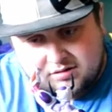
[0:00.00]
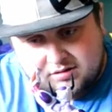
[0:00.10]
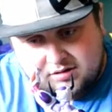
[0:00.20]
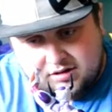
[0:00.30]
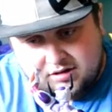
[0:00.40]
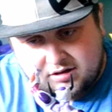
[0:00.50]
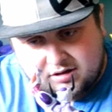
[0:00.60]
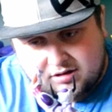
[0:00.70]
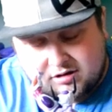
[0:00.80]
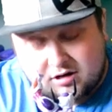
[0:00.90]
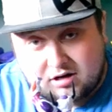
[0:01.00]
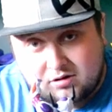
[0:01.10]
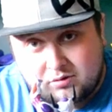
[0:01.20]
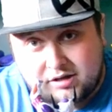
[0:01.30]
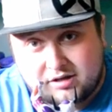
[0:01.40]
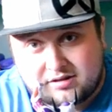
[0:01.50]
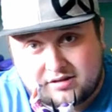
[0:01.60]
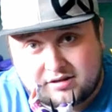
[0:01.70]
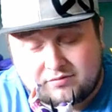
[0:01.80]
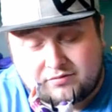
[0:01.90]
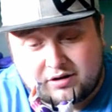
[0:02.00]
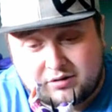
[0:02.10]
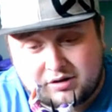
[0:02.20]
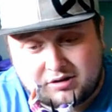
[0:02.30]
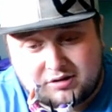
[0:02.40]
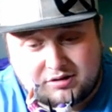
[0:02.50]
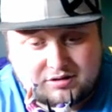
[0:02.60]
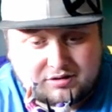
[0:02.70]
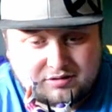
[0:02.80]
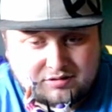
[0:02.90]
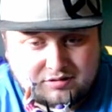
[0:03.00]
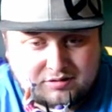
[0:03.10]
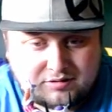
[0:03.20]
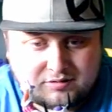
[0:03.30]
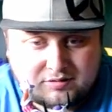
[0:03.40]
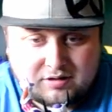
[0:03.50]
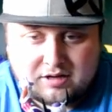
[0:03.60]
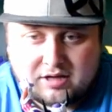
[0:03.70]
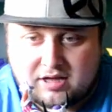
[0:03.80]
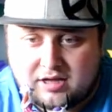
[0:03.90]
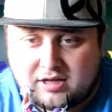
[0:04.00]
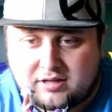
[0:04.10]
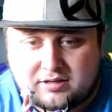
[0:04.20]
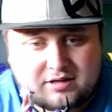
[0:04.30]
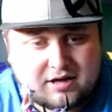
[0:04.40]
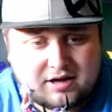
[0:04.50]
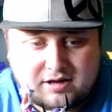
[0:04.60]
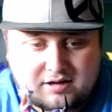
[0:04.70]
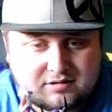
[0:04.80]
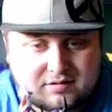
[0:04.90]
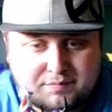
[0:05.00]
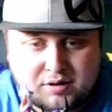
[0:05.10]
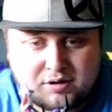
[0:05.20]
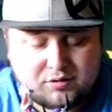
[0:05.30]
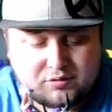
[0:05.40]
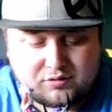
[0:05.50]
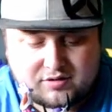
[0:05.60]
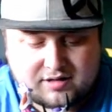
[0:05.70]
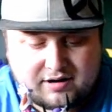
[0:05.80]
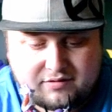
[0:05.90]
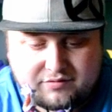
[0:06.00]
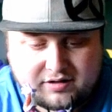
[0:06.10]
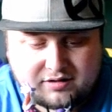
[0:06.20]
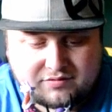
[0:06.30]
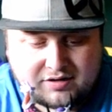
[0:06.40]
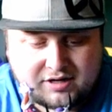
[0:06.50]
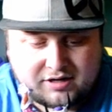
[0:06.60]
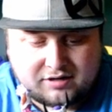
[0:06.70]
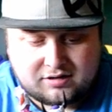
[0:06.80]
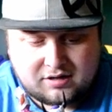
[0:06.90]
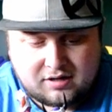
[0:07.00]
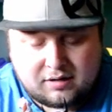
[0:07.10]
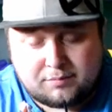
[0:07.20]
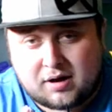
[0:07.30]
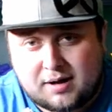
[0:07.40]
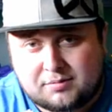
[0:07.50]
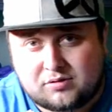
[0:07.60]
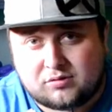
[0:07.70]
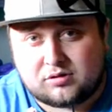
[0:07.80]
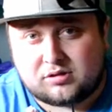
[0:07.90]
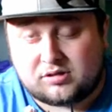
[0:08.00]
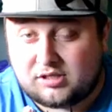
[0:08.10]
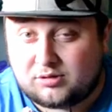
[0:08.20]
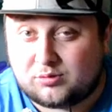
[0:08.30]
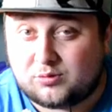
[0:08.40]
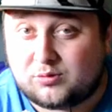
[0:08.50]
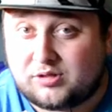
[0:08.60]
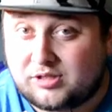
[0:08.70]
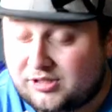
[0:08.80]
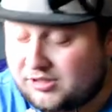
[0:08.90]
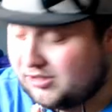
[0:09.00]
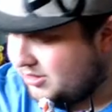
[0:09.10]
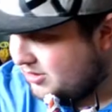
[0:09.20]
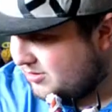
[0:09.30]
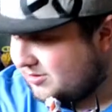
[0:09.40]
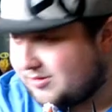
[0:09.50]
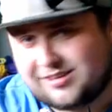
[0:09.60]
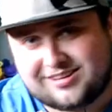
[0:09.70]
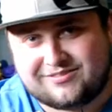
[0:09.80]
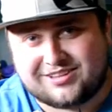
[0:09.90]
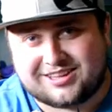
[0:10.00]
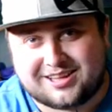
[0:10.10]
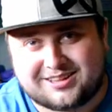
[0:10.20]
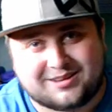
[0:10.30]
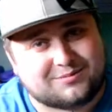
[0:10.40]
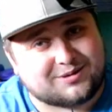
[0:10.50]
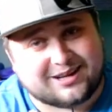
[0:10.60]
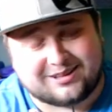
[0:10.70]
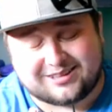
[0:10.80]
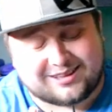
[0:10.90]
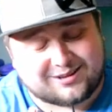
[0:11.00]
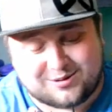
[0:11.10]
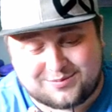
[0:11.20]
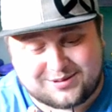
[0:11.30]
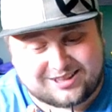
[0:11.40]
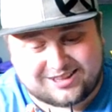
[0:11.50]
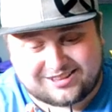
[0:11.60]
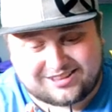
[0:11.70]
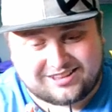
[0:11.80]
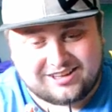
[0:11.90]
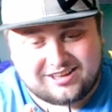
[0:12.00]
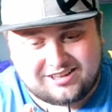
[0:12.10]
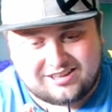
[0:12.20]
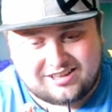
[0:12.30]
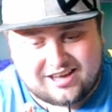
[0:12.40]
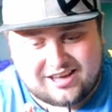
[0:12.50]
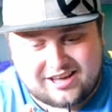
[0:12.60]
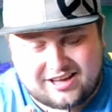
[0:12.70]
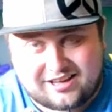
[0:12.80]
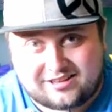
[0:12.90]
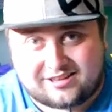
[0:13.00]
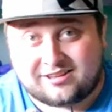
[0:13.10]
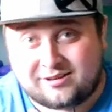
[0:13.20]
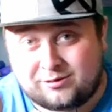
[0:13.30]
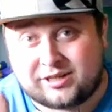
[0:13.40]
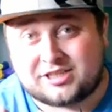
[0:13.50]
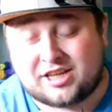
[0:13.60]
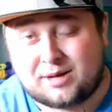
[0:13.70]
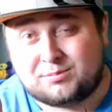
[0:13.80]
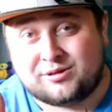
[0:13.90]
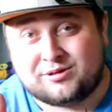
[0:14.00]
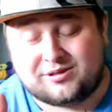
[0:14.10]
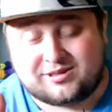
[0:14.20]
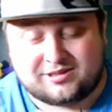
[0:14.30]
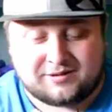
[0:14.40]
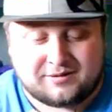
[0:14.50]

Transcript: The uh, coloring is done very good, and yeah, the pose, everything's fine. Props to Ridu Yon. I think that's how you pronounce I hope it is. And great job, dudes.